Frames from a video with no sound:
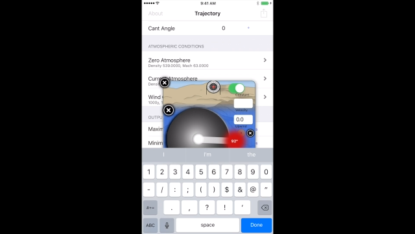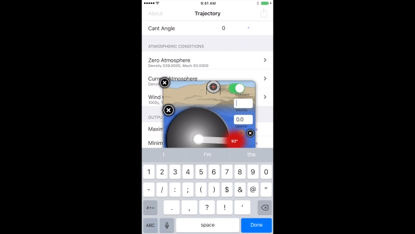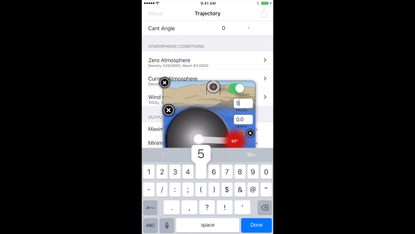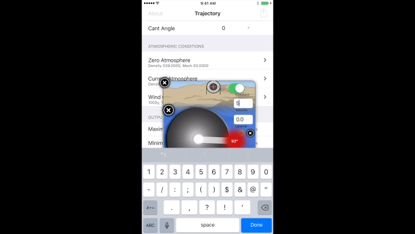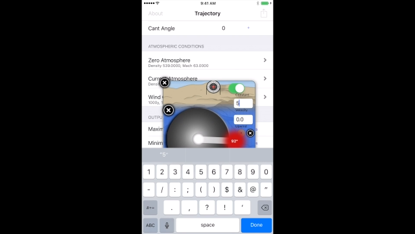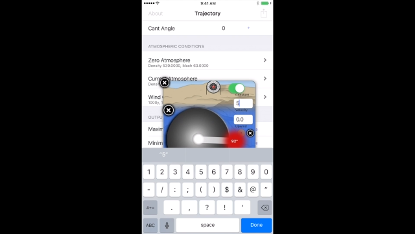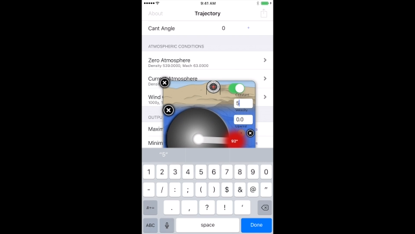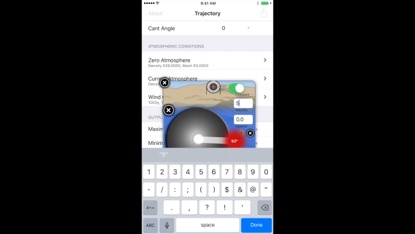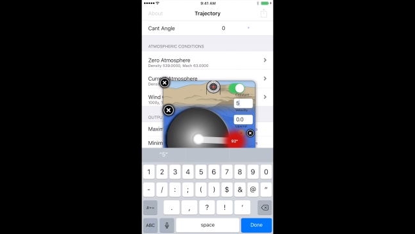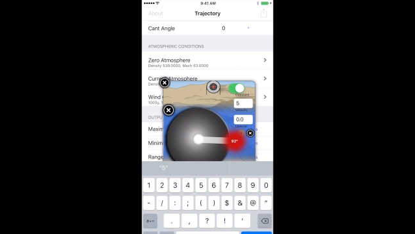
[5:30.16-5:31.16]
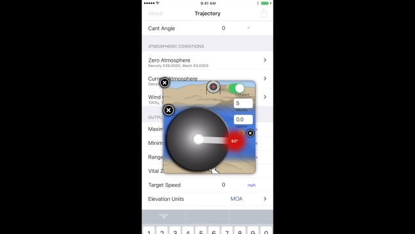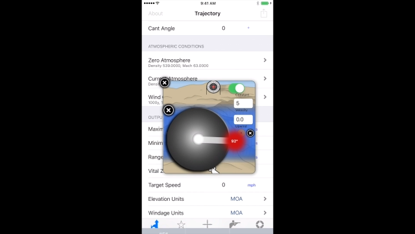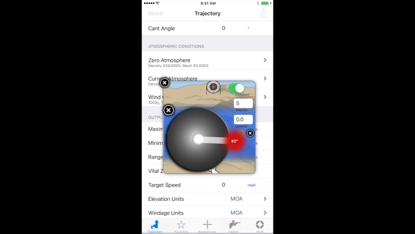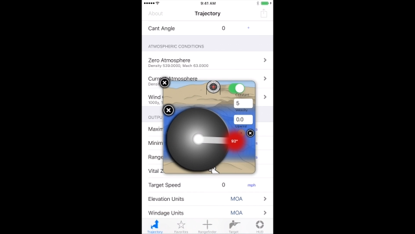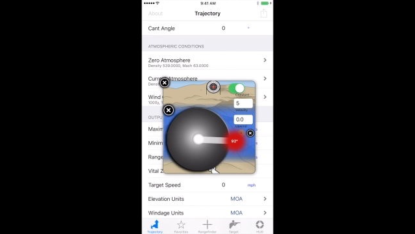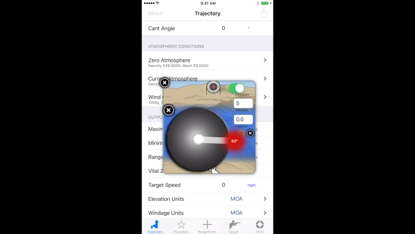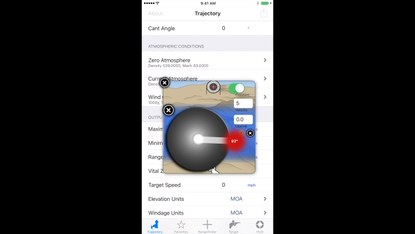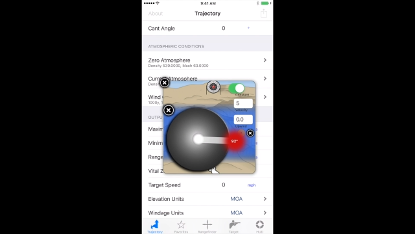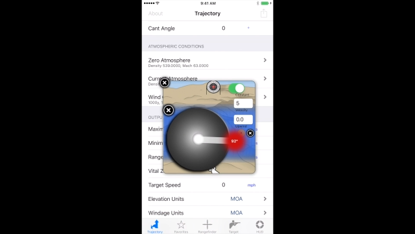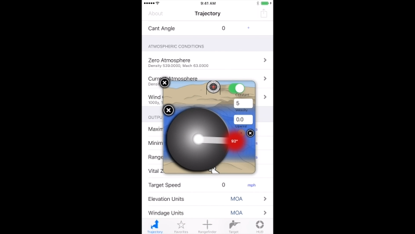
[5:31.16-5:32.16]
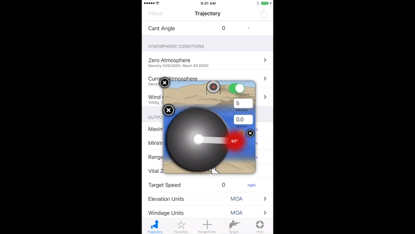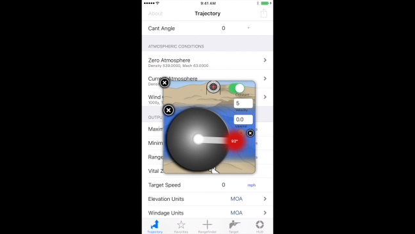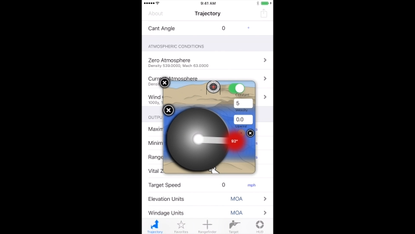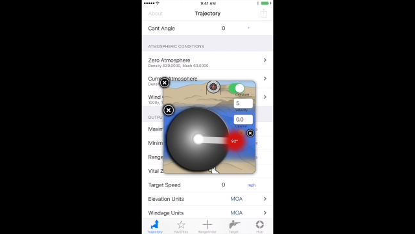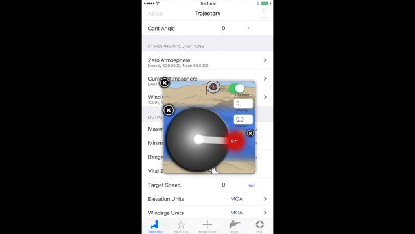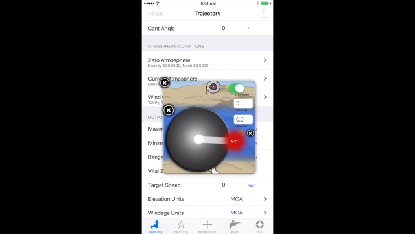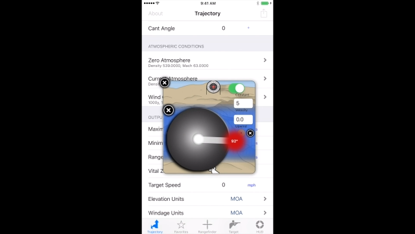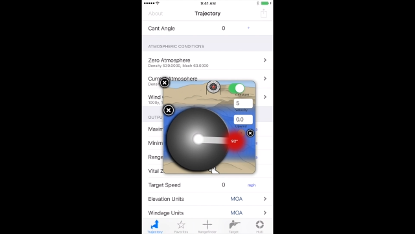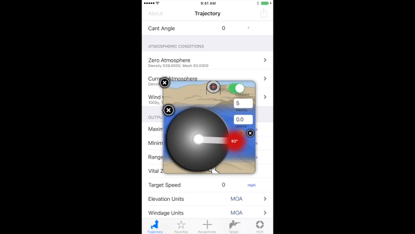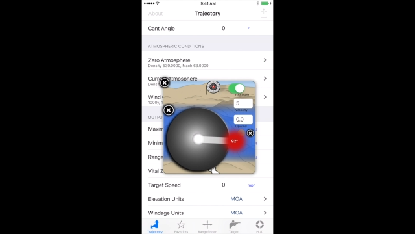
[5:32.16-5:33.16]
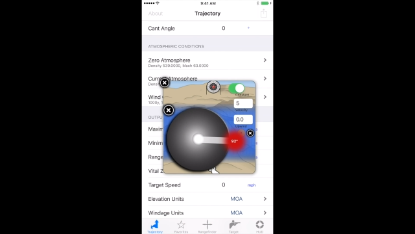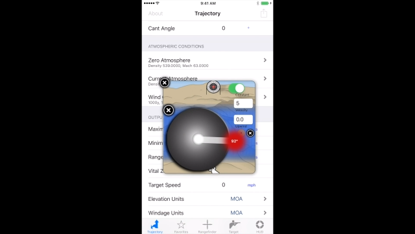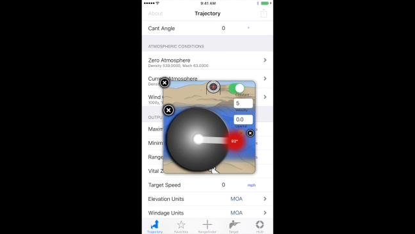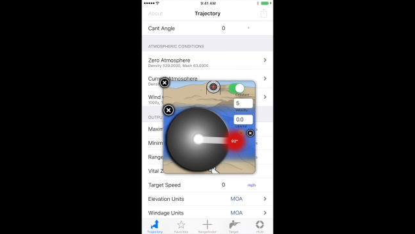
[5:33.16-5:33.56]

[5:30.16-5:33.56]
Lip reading: [unreadable: no face in view]